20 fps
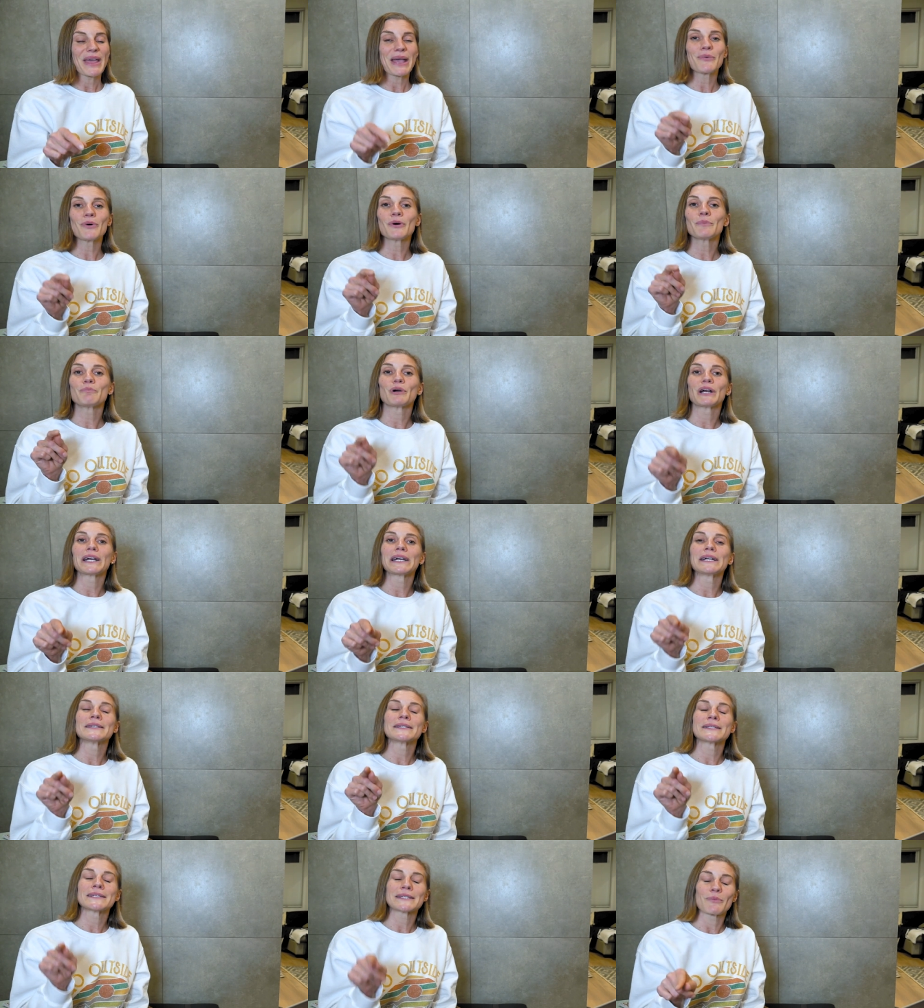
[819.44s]
they will bring
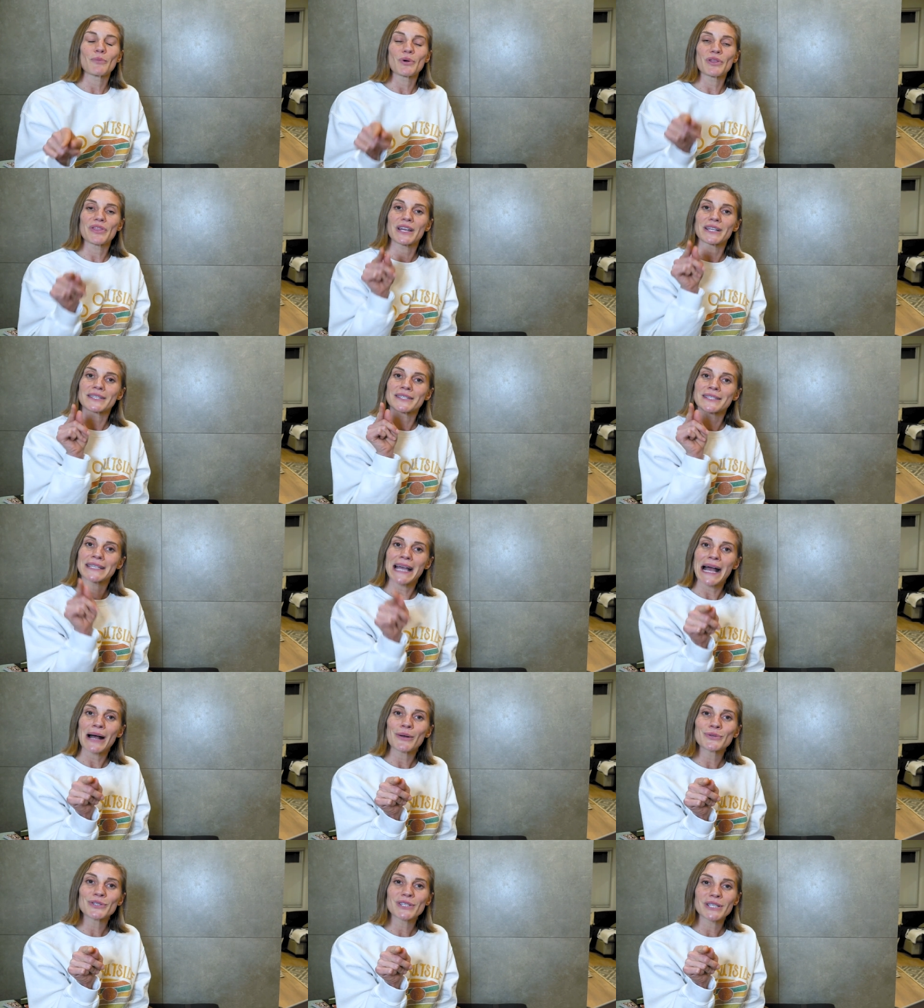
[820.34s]
in someone that
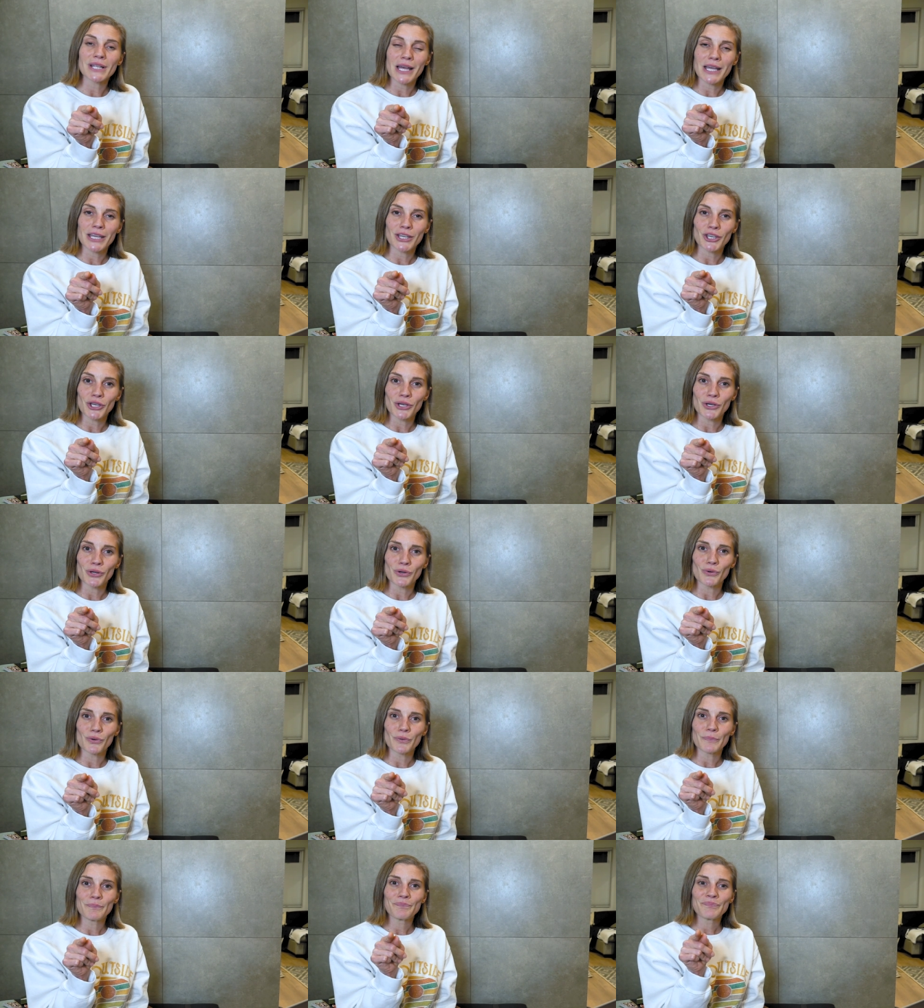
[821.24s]
sounds like
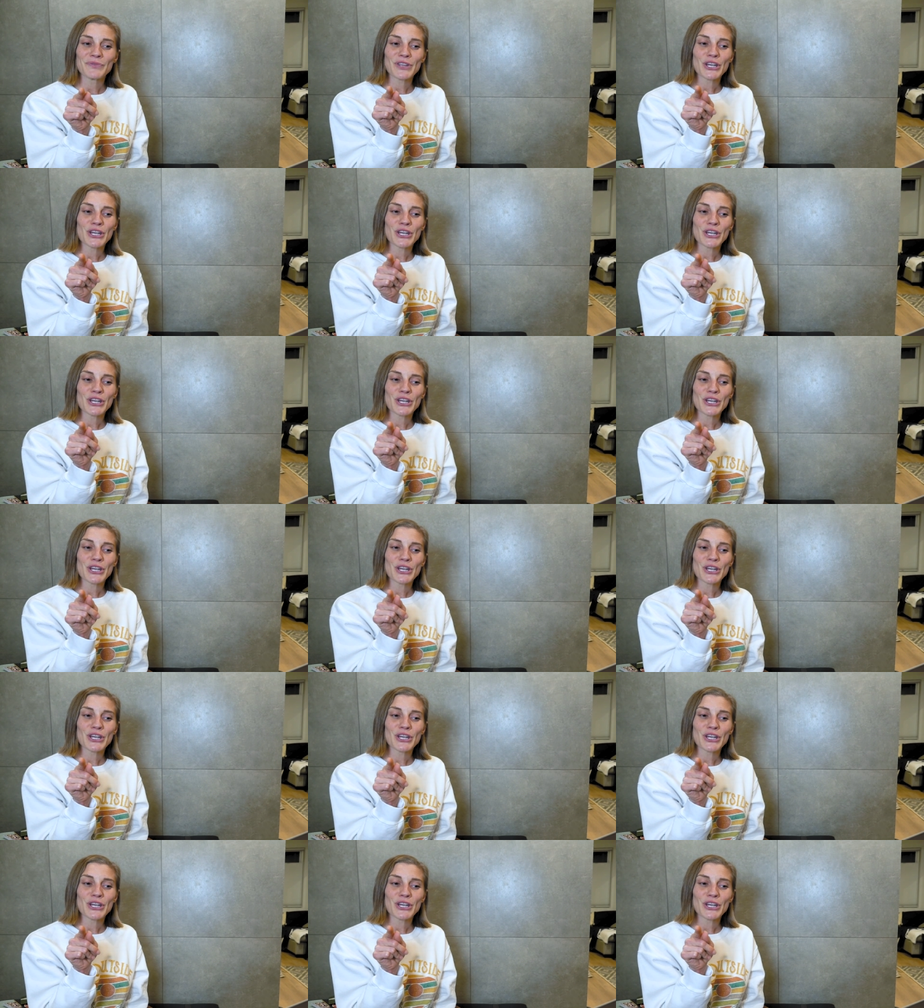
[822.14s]
you